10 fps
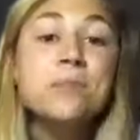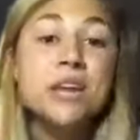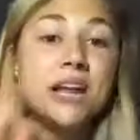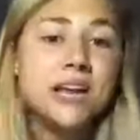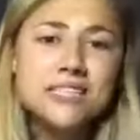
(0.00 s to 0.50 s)

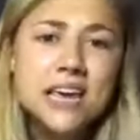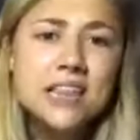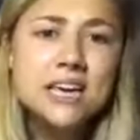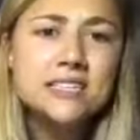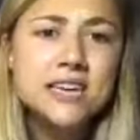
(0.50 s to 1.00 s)
And I say
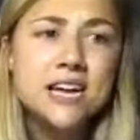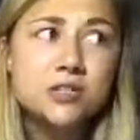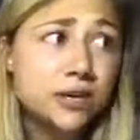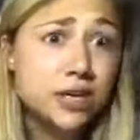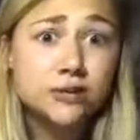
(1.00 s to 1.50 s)
this not
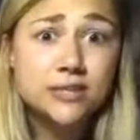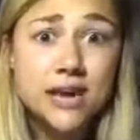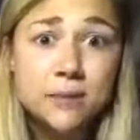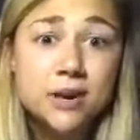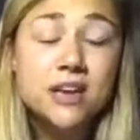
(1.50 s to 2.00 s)
to accuse
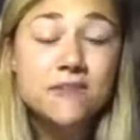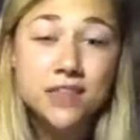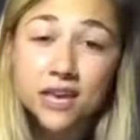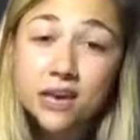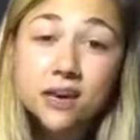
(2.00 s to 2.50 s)
anybody of
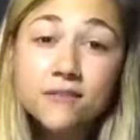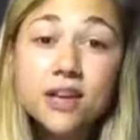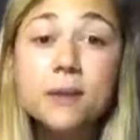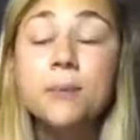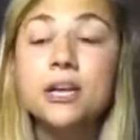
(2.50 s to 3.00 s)
thinking of
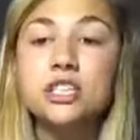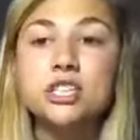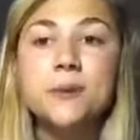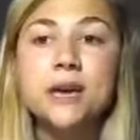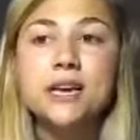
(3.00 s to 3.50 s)
it, but
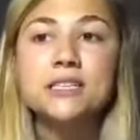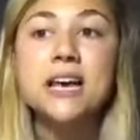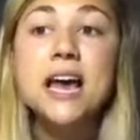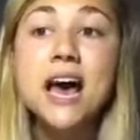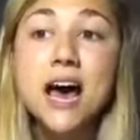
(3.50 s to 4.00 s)
just because
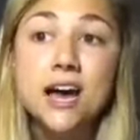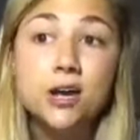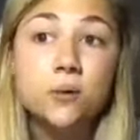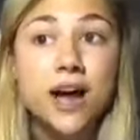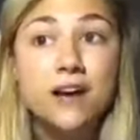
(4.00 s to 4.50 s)
I
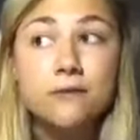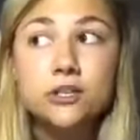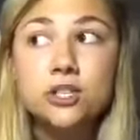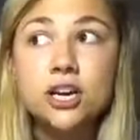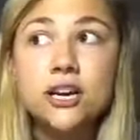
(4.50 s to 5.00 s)
know when I
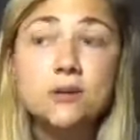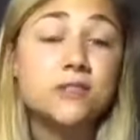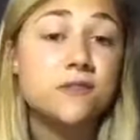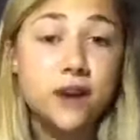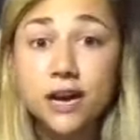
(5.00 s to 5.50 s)
first started, I was
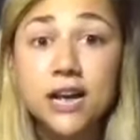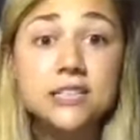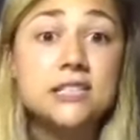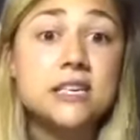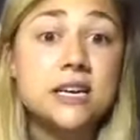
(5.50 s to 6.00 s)
very
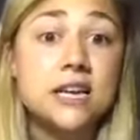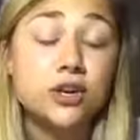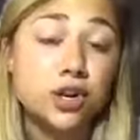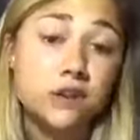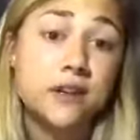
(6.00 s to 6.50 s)
hesitant
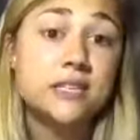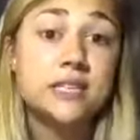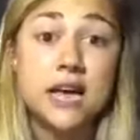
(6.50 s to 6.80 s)
nervous,